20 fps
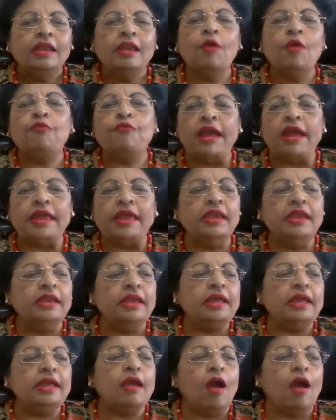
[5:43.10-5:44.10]
Now,
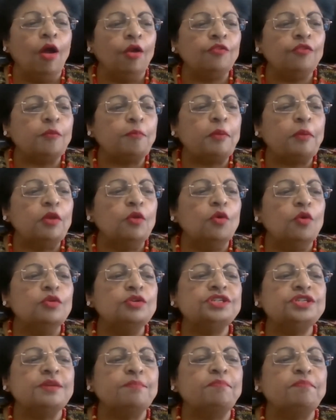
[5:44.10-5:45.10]
finally,
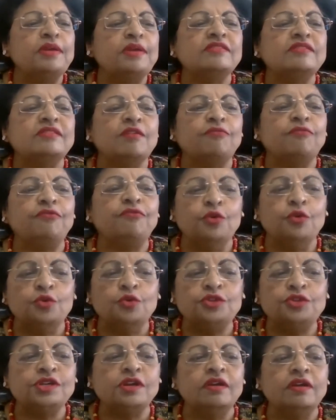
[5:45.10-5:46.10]
entrepreneurship is the
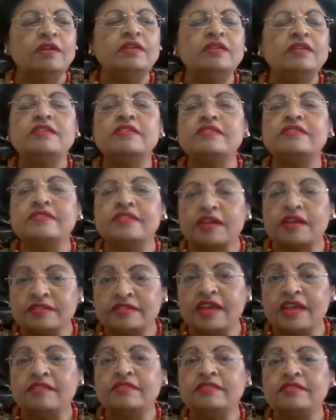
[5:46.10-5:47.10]
future
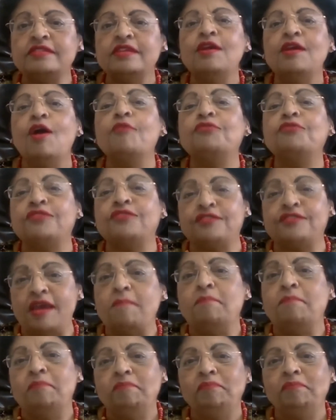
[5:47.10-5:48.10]
success of
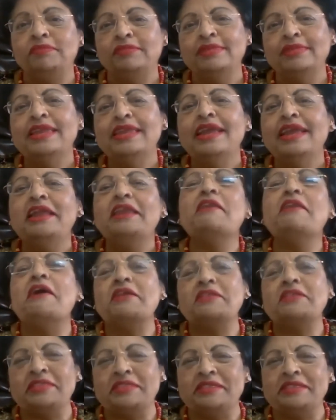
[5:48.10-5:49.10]
STEM,
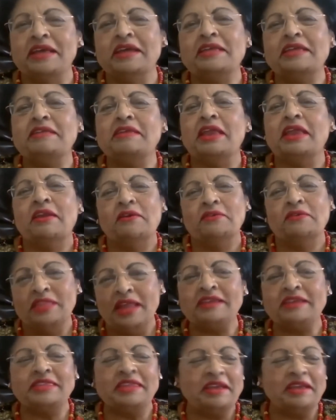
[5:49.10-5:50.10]
not
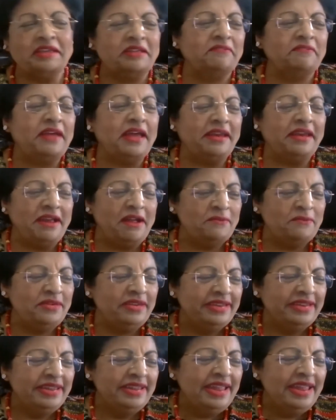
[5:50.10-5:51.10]
the other way around.
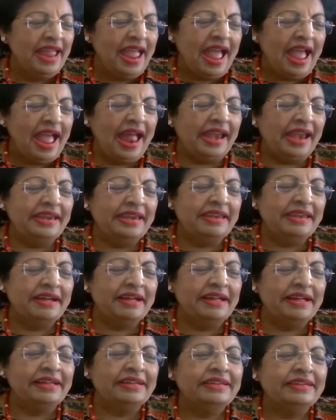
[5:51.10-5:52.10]
And
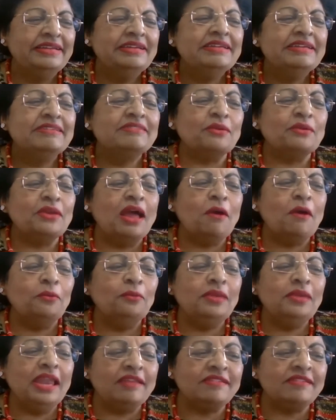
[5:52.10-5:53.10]
so
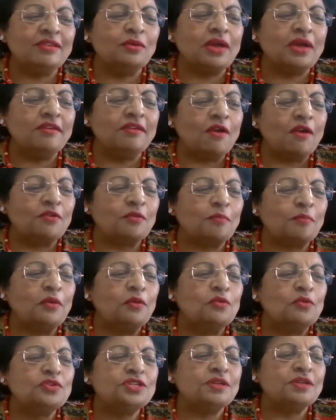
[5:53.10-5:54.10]
now let's look at
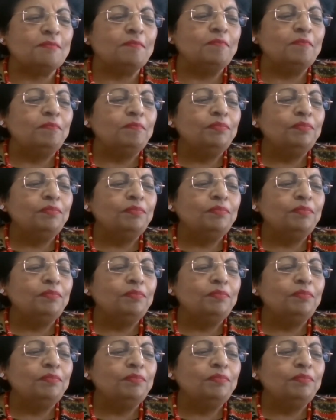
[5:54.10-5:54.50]
entrepreneurship.